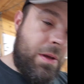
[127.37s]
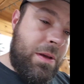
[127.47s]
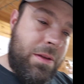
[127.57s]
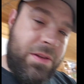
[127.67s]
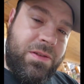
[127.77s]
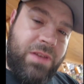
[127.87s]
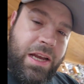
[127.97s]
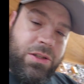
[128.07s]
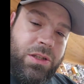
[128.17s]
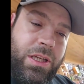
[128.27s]
This is
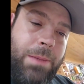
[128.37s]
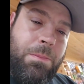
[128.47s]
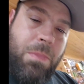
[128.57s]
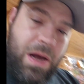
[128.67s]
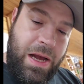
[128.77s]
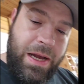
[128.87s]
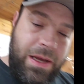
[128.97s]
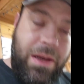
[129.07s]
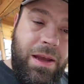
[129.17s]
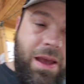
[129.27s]
actually
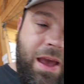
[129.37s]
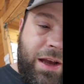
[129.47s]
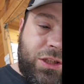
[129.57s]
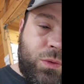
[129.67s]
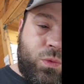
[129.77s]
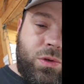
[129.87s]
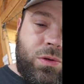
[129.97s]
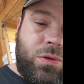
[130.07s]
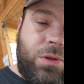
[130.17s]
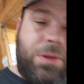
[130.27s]
my
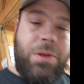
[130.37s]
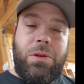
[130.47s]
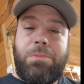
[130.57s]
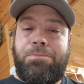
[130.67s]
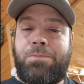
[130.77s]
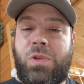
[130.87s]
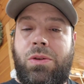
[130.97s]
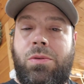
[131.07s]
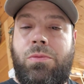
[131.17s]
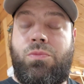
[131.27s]
actual
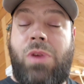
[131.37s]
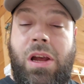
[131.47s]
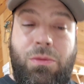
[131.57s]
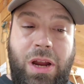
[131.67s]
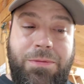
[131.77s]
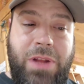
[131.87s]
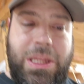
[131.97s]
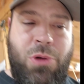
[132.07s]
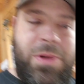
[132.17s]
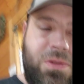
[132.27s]
rifle at
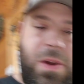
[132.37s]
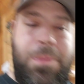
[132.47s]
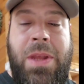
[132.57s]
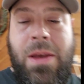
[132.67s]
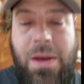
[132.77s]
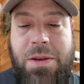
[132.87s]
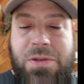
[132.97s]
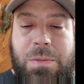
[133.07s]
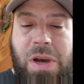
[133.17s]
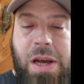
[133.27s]
the moment. So this
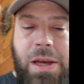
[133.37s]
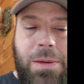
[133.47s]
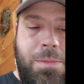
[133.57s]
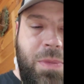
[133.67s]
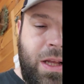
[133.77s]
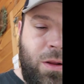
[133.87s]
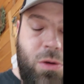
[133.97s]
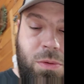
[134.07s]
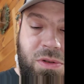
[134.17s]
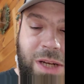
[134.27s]
is my
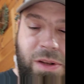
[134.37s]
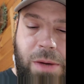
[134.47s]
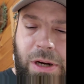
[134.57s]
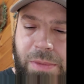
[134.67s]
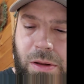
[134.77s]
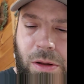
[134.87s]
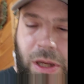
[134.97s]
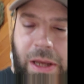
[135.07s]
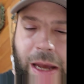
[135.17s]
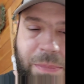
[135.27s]
lower receiver that we're going to be
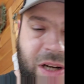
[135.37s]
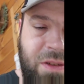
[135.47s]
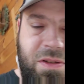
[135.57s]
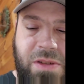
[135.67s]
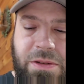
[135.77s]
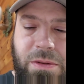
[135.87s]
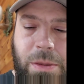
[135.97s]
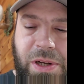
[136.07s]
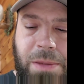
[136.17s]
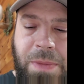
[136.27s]
looking at, but it is a Sons of
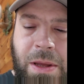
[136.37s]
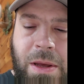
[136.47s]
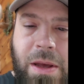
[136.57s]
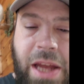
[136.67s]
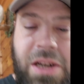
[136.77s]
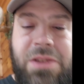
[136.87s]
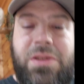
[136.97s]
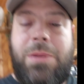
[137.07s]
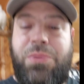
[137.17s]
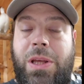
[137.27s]
Liberty, and it is a
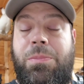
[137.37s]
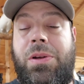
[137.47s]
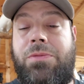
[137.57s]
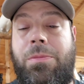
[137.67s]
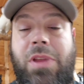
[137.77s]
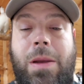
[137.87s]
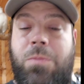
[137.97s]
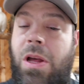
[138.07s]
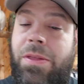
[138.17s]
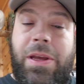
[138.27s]
complete build from them.
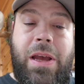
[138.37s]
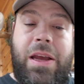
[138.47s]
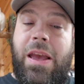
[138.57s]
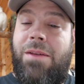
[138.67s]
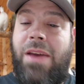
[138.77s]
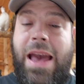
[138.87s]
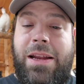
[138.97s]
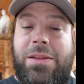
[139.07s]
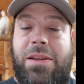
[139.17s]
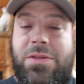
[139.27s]
Nothing I have
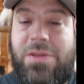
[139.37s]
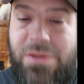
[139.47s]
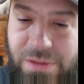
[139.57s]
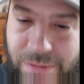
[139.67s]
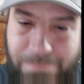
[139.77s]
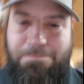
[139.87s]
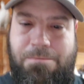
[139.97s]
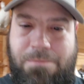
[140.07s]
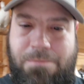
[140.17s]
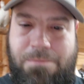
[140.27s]
added. This is
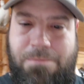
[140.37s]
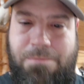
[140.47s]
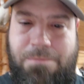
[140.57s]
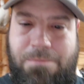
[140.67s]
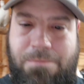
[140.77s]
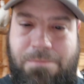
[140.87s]
their build.